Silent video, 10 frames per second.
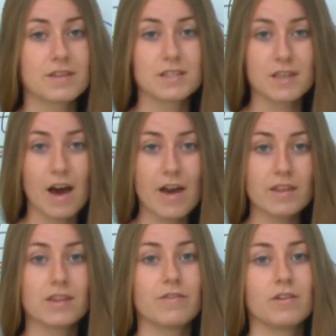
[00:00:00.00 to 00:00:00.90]
the sky,
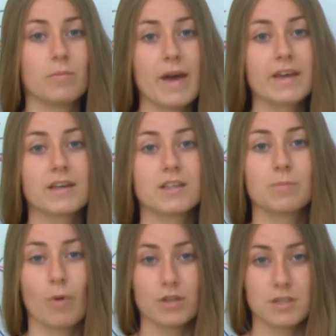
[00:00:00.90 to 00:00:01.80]
they will make
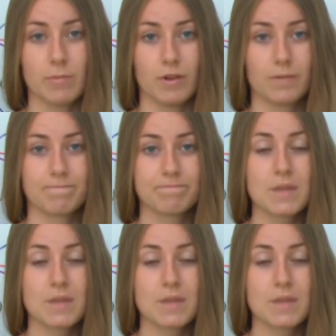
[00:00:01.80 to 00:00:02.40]
it possible.